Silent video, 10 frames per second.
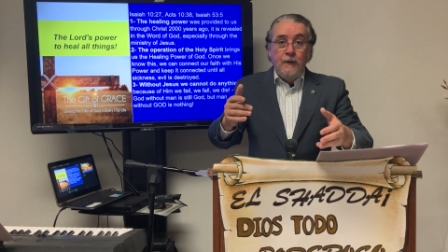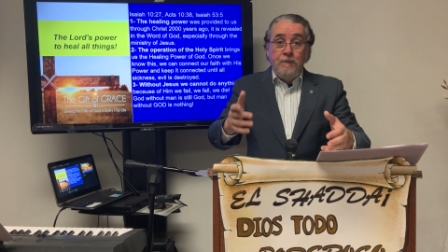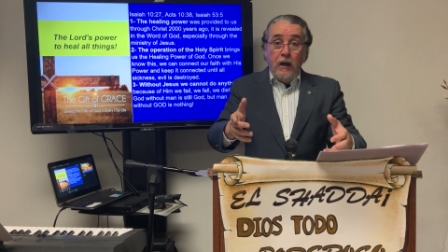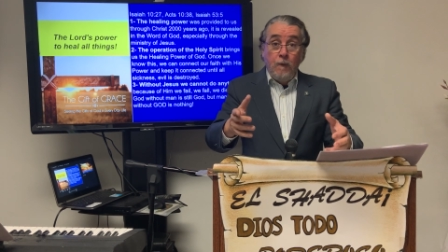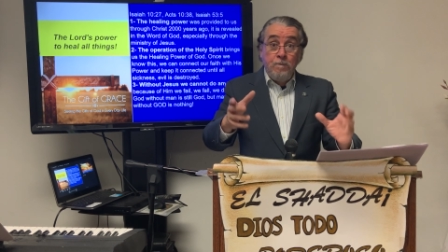
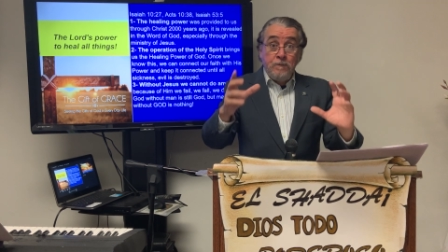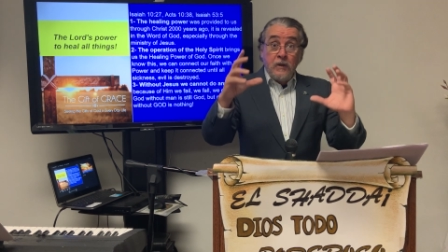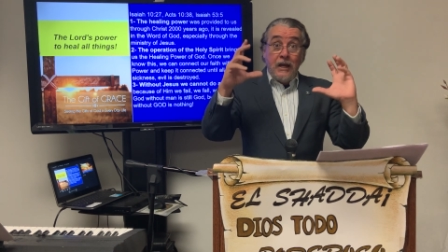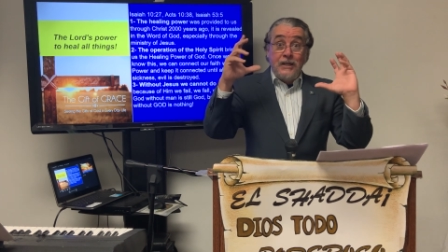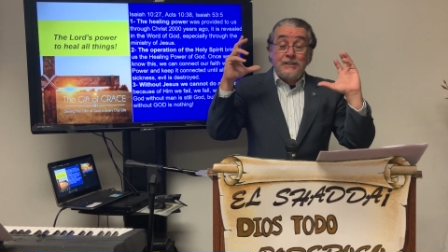No,
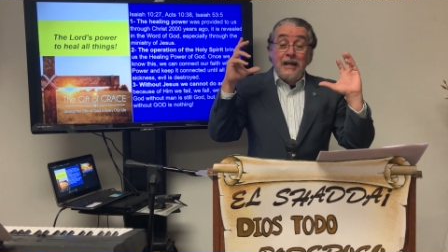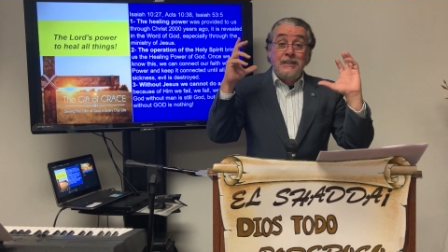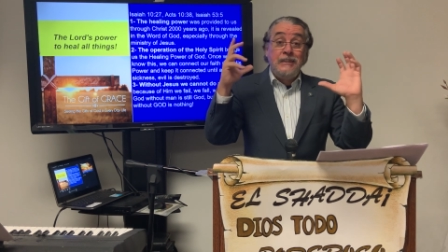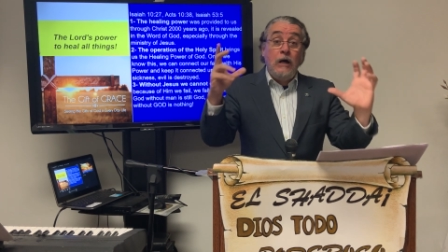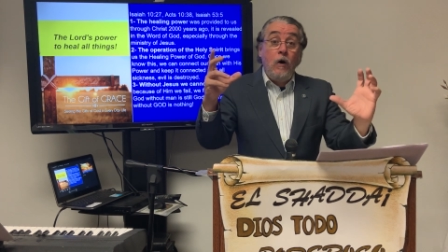it's
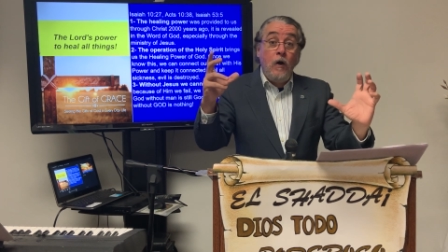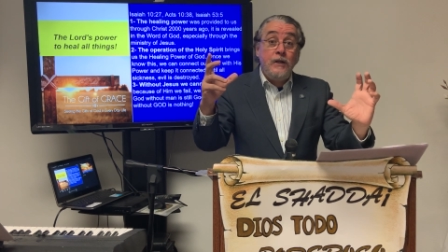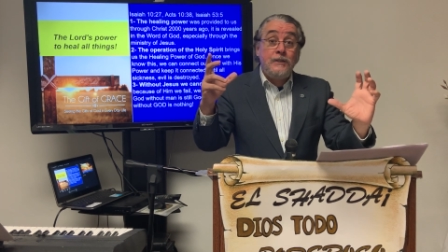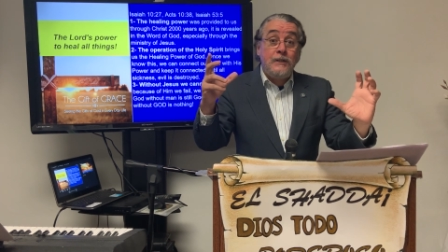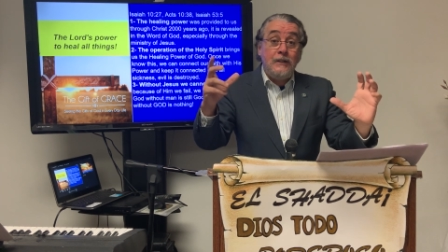
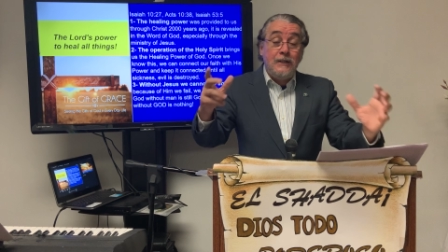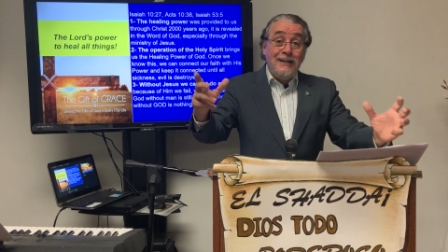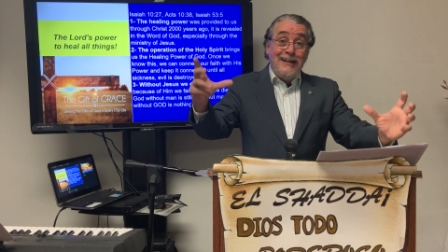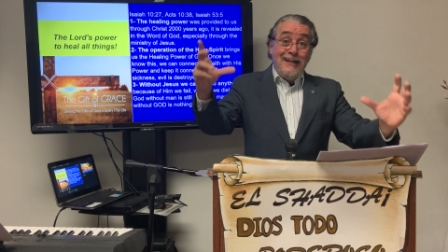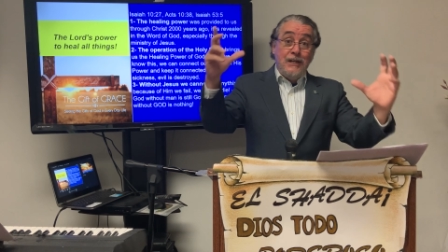anointing.
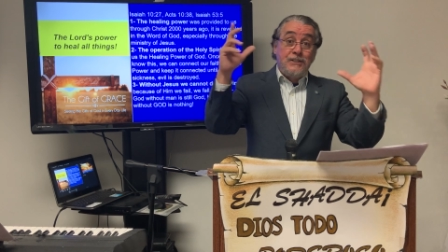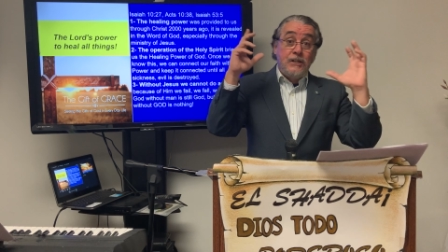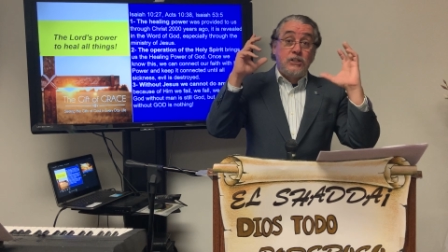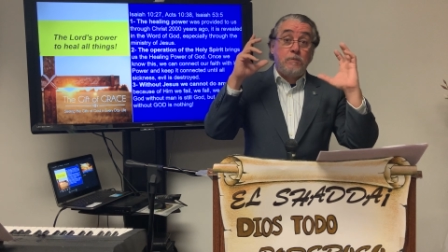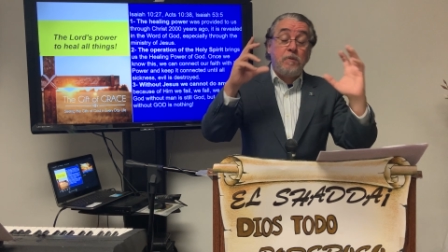It's a
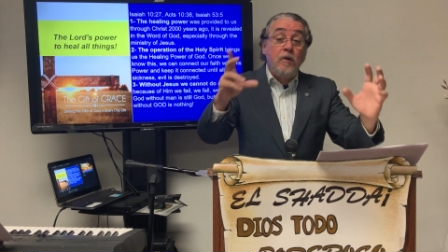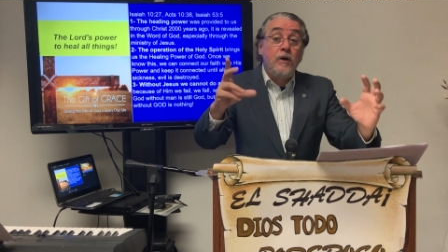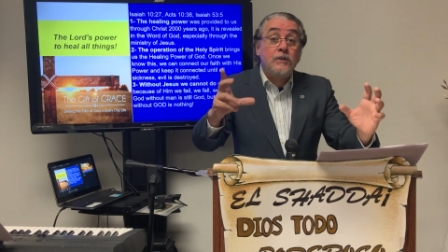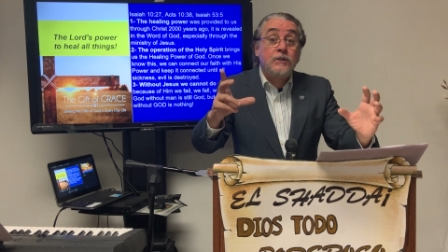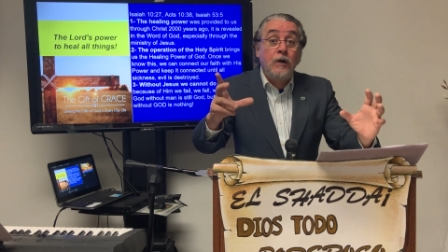
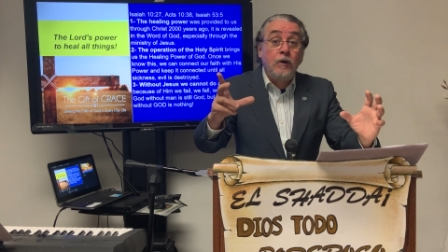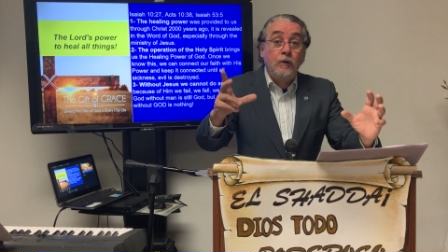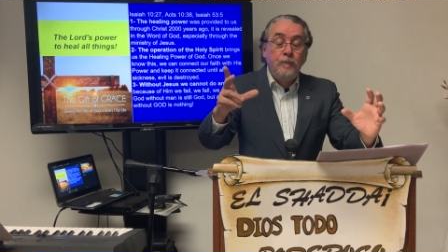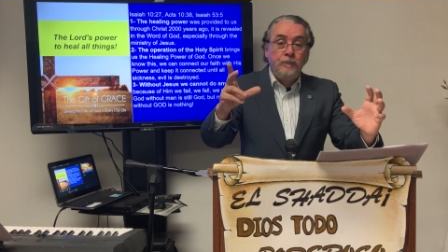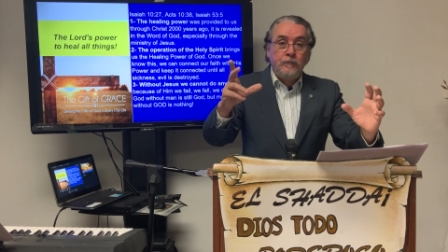spiritual